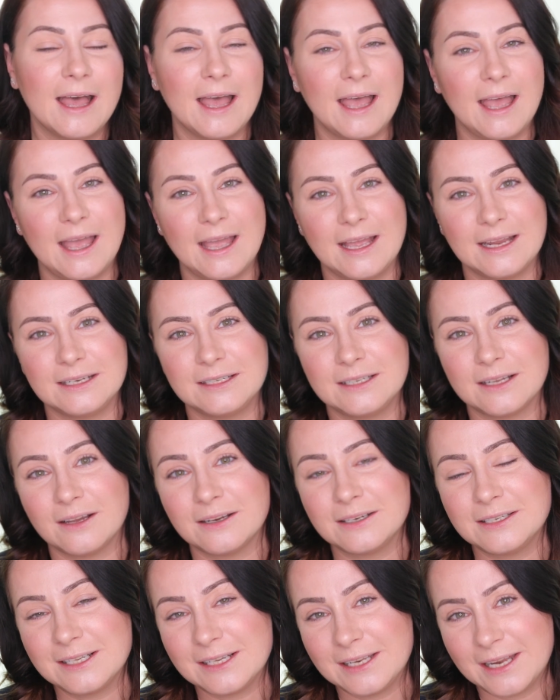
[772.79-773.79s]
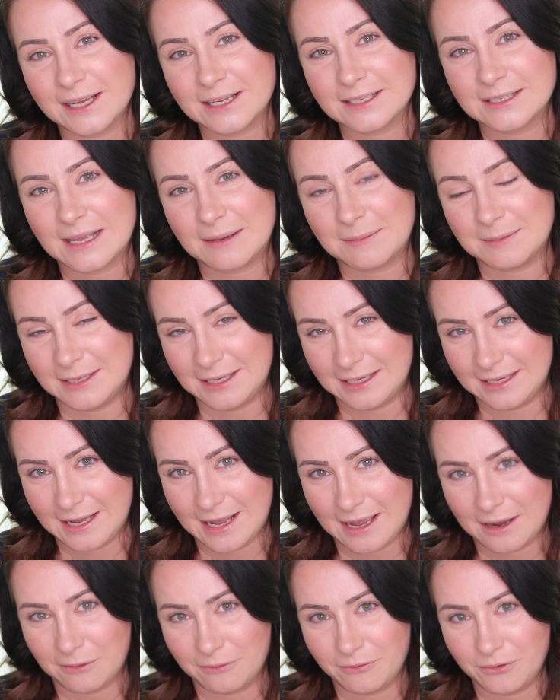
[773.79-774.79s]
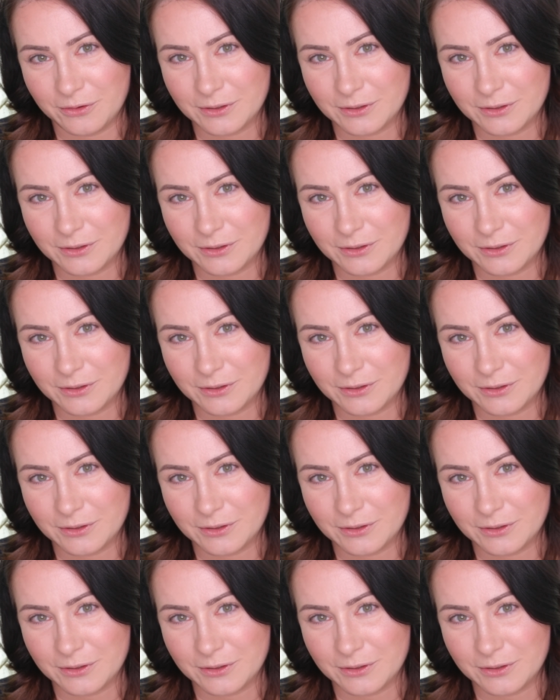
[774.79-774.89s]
And until next time, take care of